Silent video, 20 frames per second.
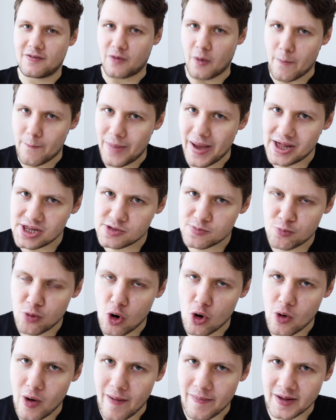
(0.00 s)
the best
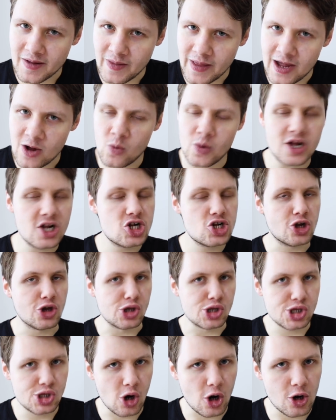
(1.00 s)
programming language to
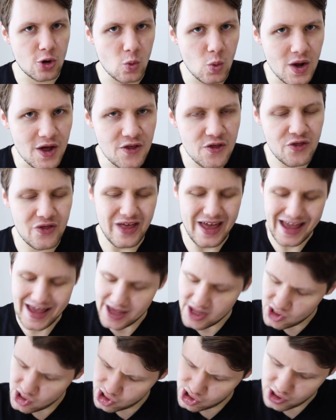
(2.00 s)
start with
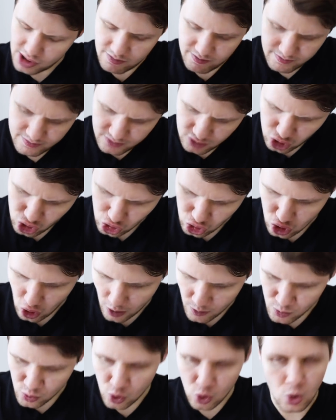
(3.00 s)
is
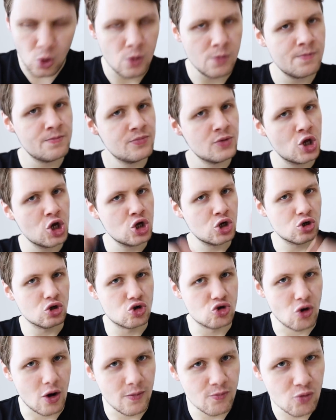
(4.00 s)
drumroll,
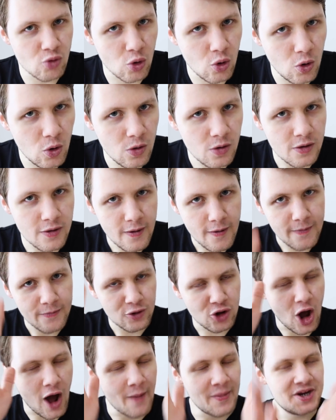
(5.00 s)
drumroll.
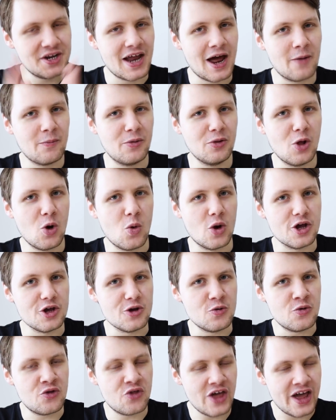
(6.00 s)
Comment down below what
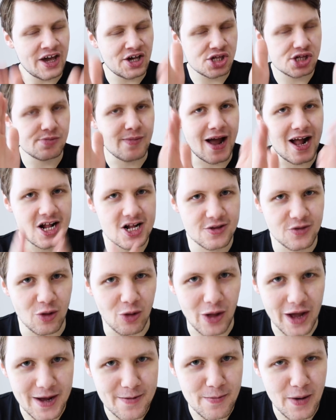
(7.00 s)
you think, smash the
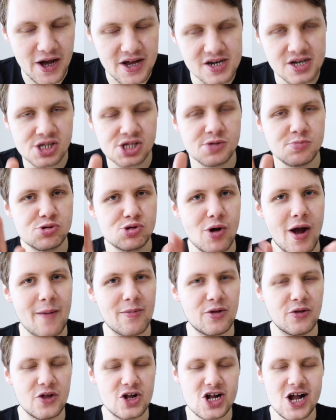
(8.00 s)
like button,
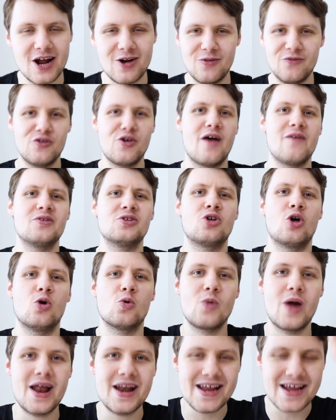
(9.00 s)
subscribe to the channel if you haven't
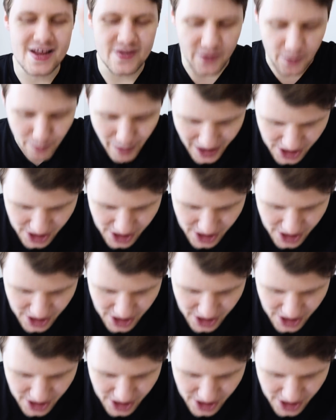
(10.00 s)
already. The